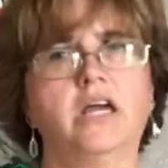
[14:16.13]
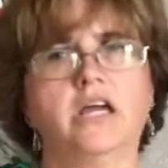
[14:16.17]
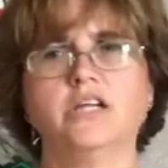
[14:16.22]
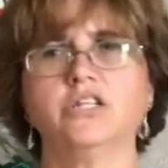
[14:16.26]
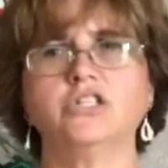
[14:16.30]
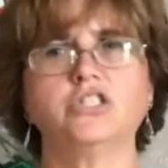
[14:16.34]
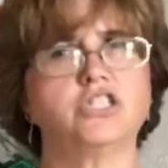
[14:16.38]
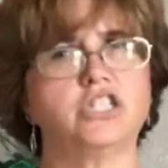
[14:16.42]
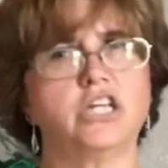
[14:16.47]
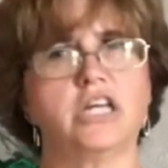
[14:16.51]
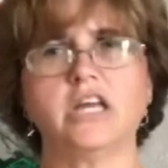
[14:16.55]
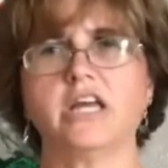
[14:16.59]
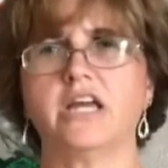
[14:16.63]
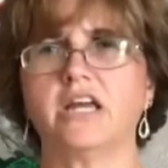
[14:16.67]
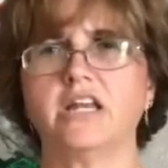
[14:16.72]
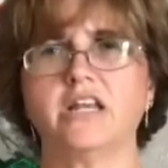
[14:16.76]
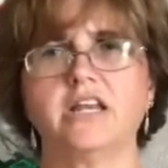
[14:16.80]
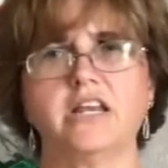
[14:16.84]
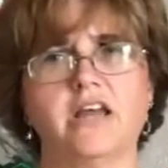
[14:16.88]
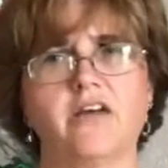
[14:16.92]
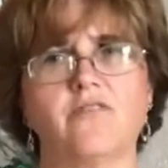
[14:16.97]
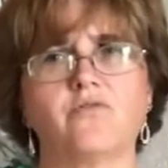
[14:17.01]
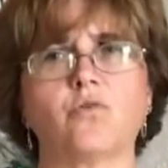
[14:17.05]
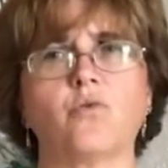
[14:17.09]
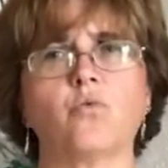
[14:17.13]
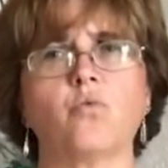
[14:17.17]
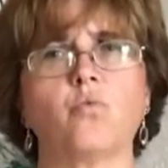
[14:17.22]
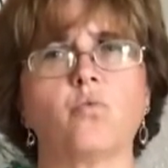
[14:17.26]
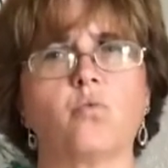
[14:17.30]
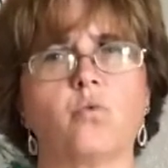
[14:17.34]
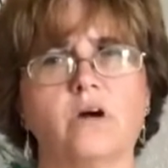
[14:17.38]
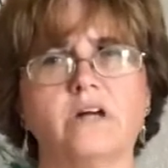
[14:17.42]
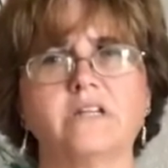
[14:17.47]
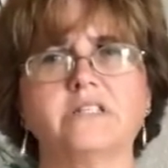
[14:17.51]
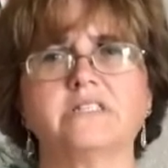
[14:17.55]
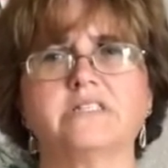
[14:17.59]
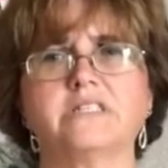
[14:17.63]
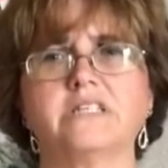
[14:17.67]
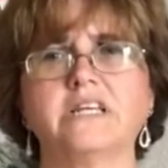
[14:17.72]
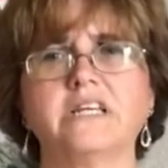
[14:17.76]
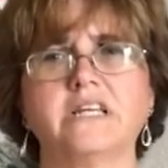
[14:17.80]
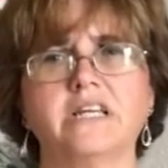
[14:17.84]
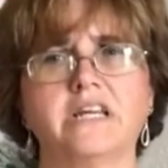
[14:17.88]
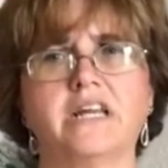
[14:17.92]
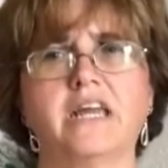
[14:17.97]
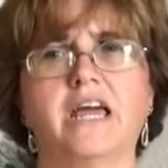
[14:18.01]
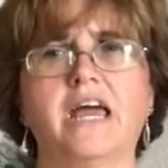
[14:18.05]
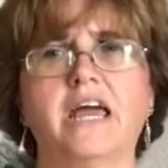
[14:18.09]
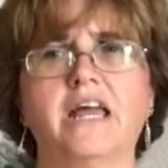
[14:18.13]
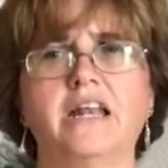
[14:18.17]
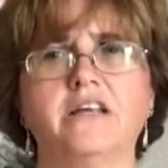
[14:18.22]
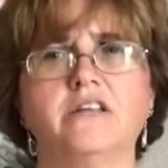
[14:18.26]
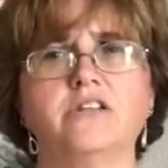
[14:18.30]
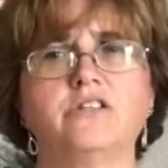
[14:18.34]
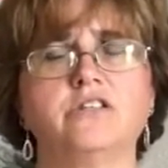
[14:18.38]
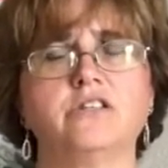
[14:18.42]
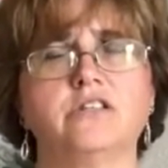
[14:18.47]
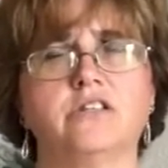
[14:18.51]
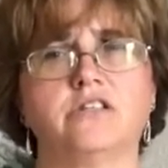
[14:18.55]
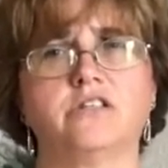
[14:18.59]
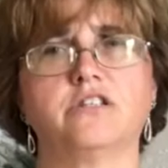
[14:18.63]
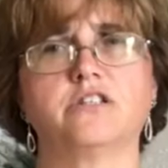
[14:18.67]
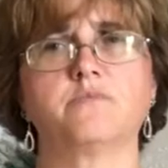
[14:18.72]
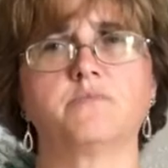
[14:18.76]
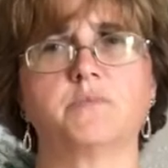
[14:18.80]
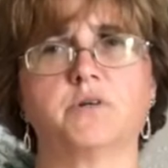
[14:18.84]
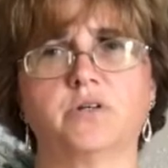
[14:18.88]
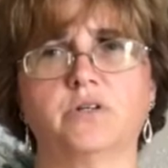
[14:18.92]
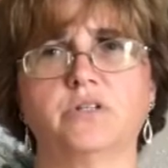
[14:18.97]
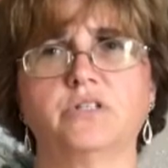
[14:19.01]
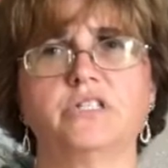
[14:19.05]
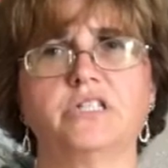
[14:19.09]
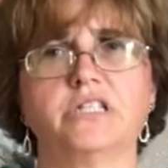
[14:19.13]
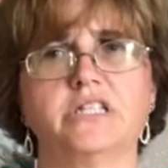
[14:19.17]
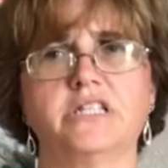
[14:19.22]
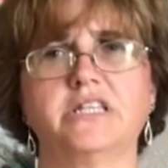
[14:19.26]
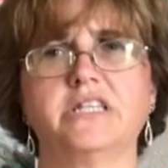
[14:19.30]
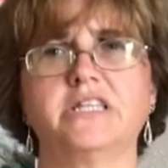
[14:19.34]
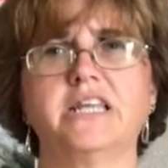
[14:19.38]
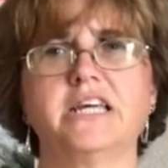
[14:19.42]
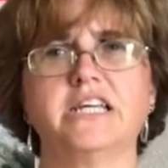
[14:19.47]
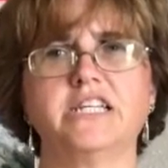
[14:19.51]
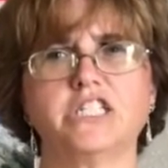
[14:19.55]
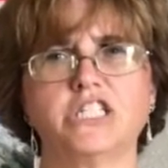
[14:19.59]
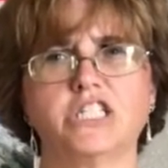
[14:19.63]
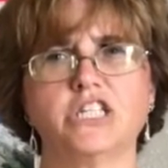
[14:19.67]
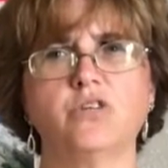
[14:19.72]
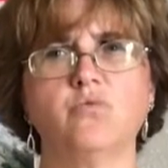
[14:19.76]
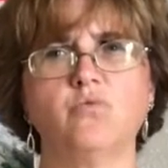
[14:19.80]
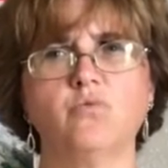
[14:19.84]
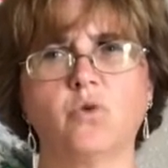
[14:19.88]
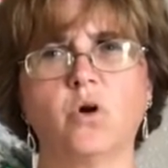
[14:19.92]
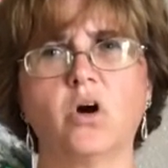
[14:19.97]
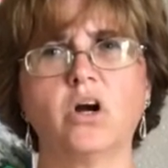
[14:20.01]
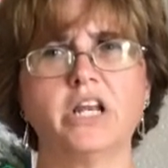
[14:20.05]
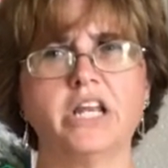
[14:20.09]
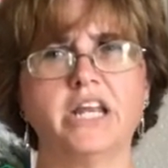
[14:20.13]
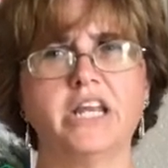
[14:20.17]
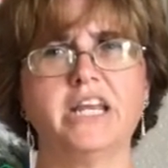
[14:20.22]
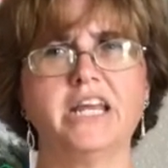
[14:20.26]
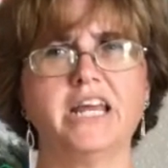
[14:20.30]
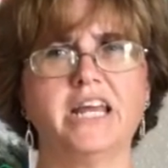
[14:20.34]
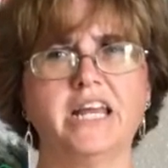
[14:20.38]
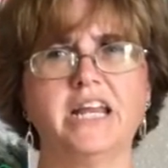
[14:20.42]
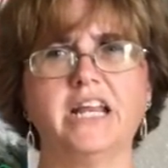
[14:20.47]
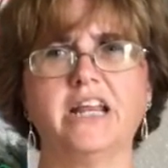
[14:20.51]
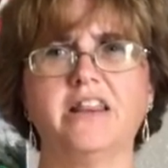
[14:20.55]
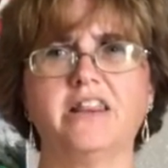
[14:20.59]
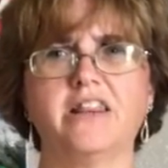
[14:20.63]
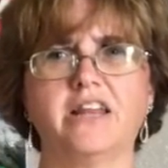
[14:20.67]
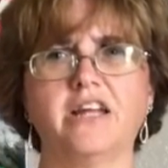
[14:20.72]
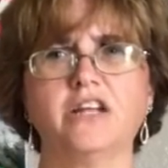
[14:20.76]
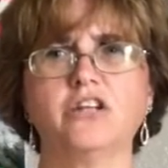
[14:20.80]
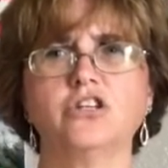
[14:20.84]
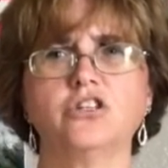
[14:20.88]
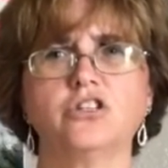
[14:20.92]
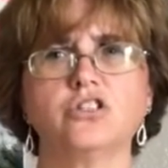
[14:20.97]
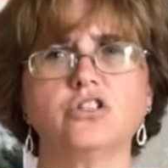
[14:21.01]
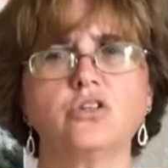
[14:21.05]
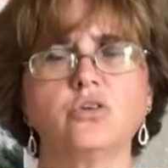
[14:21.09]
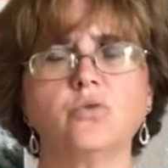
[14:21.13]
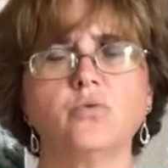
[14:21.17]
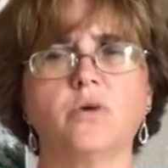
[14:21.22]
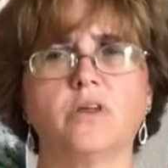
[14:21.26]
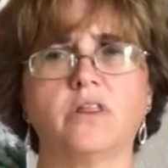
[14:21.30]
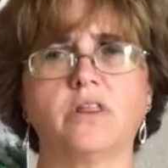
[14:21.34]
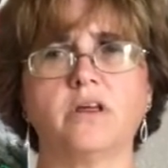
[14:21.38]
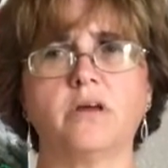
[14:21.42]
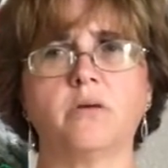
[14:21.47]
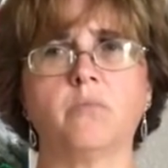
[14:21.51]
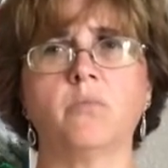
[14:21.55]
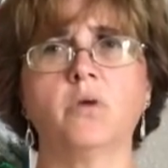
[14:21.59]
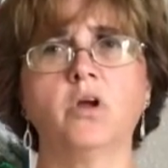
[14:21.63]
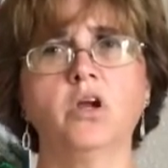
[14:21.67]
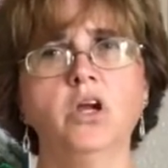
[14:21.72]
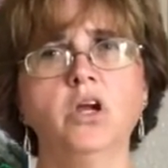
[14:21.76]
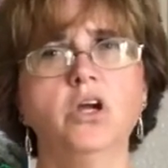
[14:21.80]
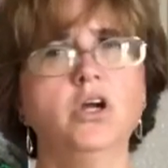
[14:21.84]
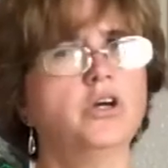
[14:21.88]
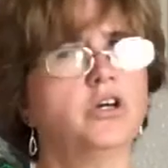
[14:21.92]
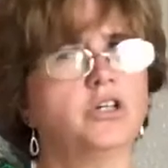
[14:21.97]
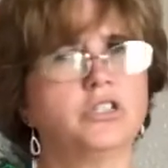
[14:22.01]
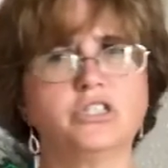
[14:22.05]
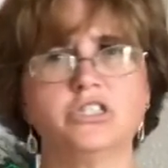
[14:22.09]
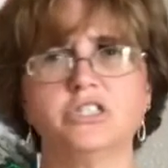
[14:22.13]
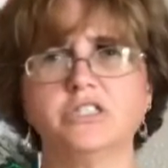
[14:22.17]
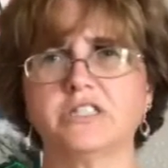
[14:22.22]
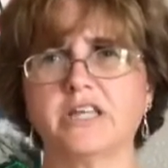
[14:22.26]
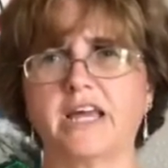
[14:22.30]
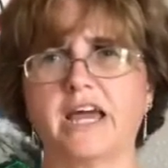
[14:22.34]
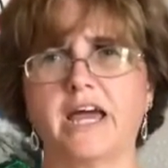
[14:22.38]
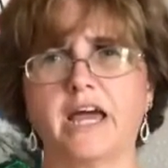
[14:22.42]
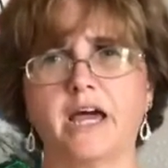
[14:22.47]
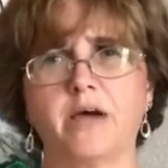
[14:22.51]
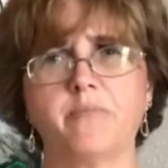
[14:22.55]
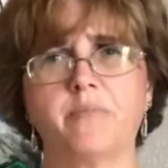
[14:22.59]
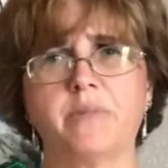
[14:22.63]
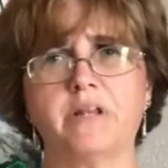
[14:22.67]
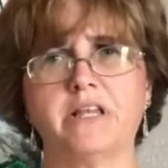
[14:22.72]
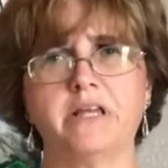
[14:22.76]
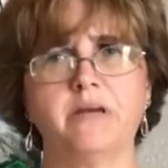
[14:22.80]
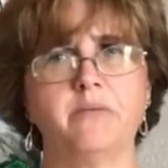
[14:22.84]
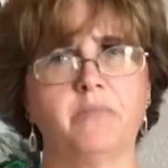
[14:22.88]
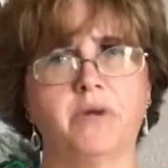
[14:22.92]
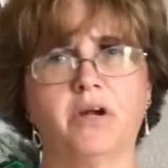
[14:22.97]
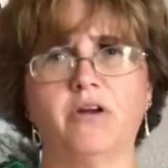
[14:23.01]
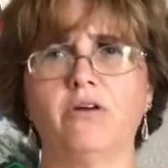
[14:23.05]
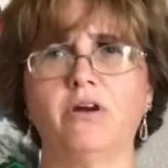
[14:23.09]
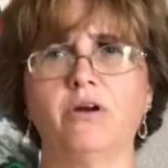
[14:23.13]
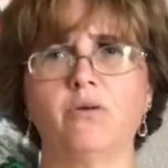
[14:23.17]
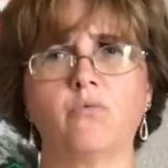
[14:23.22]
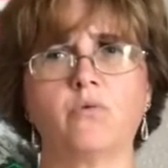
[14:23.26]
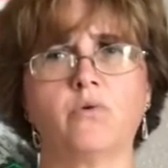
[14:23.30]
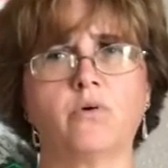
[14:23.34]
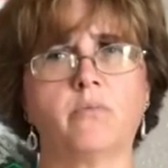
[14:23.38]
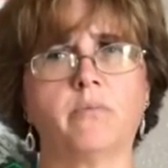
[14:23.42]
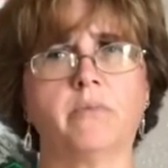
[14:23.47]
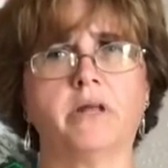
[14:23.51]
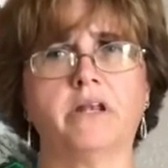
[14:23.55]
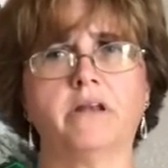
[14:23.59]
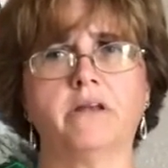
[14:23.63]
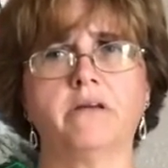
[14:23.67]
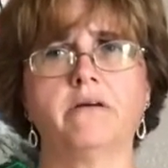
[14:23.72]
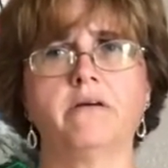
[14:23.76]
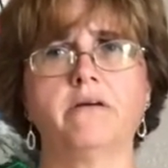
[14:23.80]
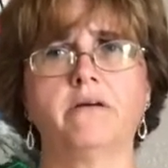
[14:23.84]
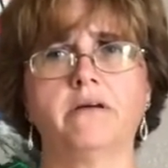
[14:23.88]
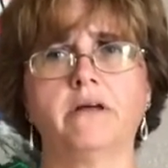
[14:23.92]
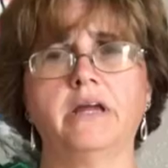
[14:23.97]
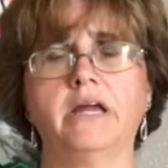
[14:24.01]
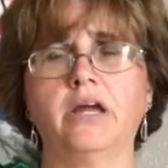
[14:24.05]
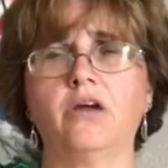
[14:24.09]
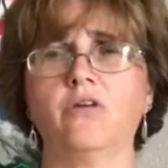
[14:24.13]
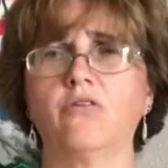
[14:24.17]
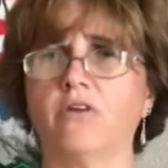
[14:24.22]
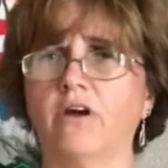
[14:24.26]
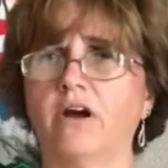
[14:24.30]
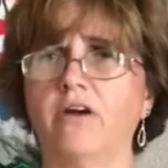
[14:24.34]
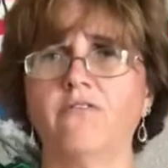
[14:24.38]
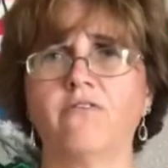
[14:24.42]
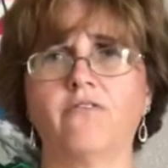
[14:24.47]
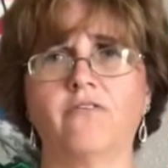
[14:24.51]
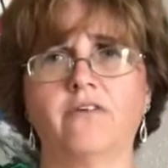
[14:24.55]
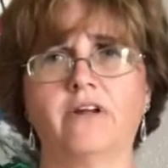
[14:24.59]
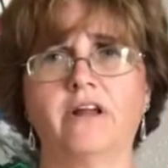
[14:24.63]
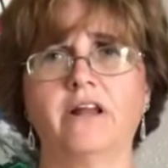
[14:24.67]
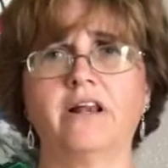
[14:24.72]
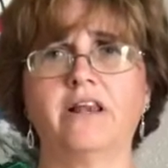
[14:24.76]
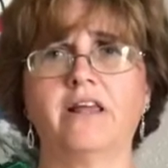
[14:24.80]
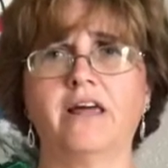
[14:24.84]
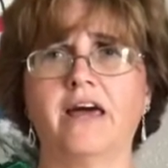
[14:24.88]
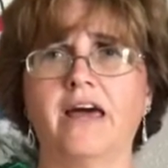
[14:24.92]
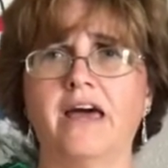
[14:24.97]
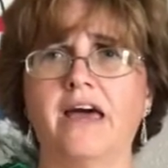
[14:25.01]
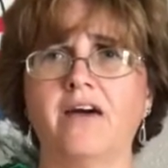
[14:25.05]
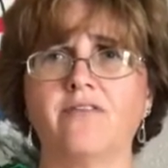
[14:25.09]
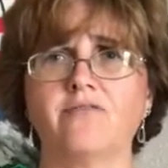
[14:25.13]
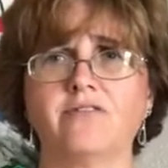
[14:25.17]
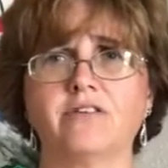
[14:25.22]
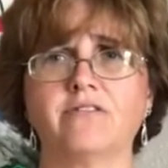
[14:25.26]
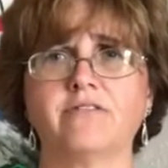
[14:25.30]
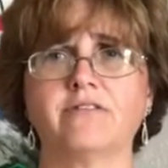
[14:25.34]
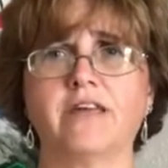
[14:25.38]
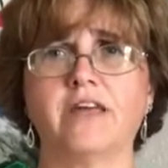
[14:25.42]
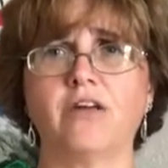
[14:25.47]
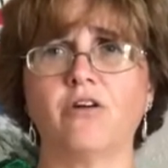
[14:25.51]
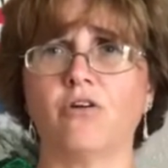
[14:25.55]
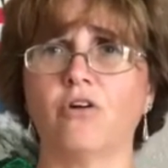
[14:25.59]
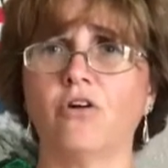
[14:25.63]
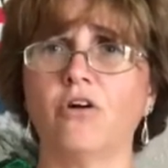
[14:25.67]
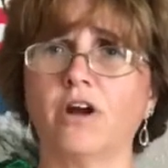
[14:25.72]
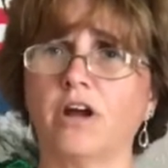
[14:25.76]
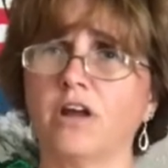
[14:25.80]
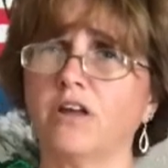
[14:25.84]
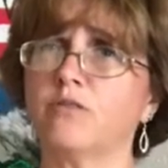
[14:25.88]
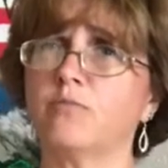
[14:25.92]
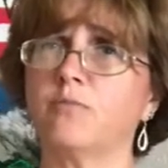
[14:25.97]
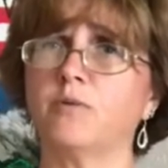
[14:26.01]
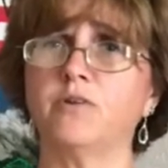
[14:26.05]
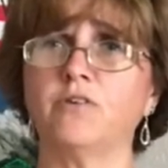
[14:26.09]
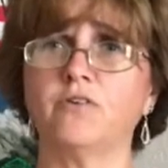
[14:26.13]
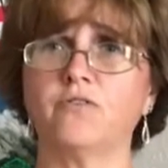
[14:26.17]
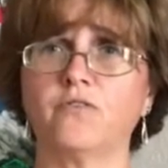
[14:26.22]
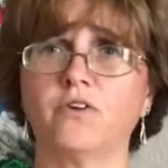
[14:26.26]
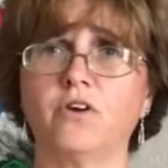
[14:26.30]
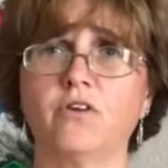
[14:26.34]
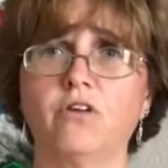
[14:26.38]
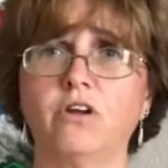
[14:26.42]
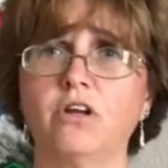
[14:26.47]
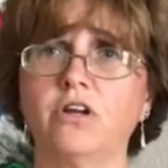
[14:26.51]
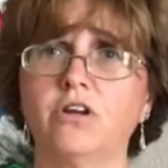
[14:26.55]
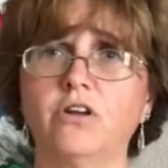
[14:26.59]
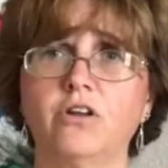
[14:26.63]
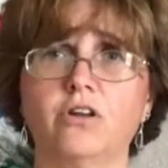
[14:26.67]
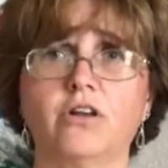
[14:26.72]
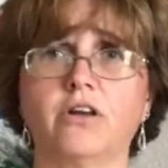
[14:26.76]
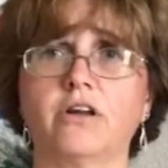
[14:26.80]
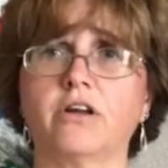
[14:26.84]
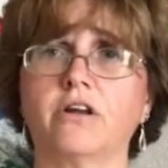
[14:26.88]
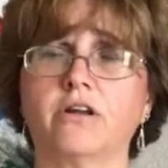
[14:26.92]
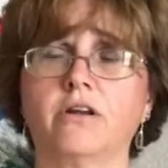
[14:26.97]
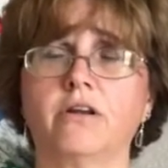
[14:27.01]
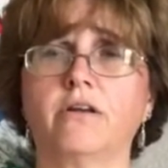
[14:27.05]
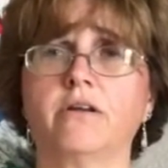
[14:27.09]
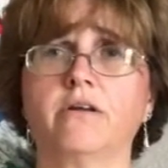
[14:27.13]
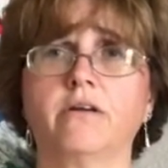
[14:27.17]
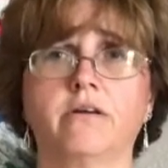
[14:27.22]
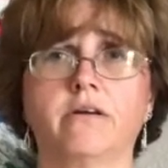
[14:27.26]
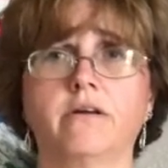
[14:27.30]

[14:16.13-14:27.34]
And she had never once indicated to this person that she wanted anything to do with him. She's a happily married woman. And quite frankly, I have to say her husband's very good looking.